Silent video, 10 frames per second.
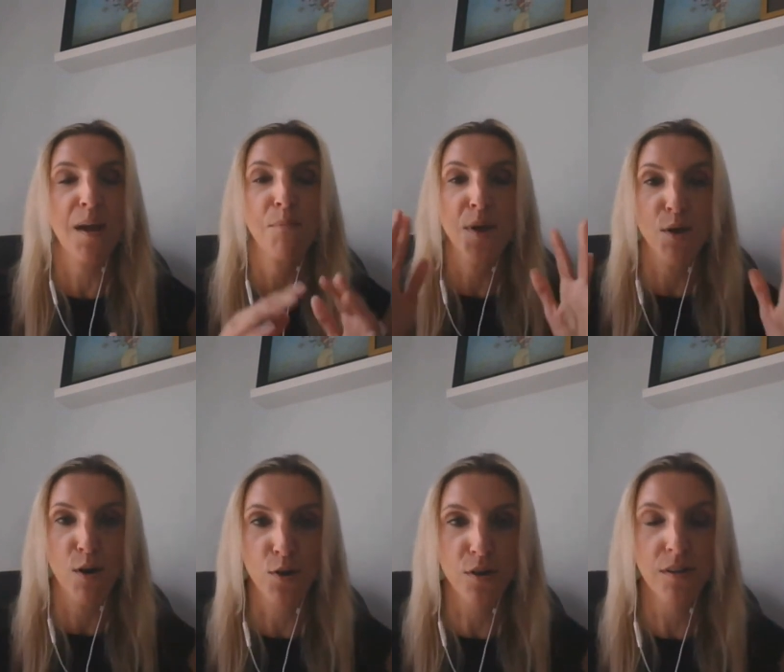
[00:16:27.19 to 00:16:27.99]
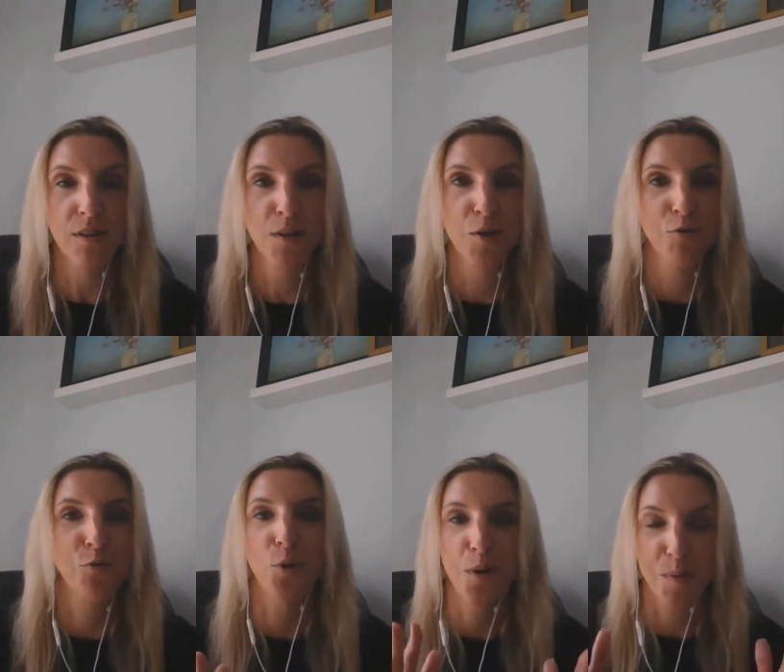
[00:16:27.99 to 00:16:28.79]
a miracle
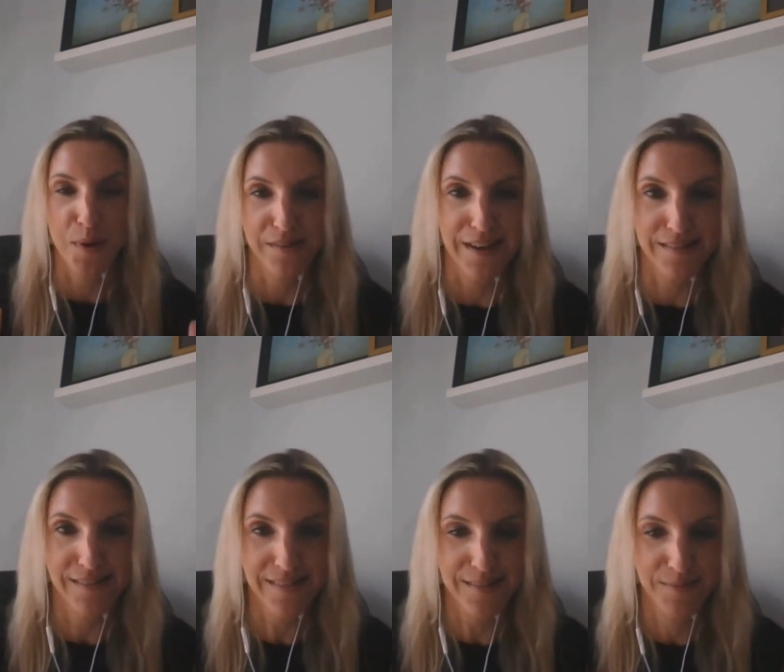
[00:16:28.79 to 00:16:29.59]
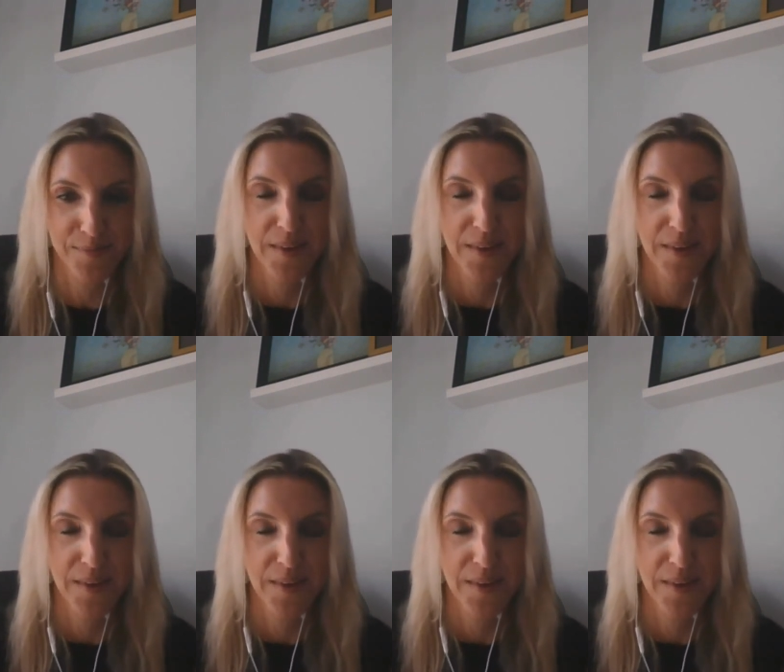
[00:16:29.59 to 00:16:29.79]
for the business.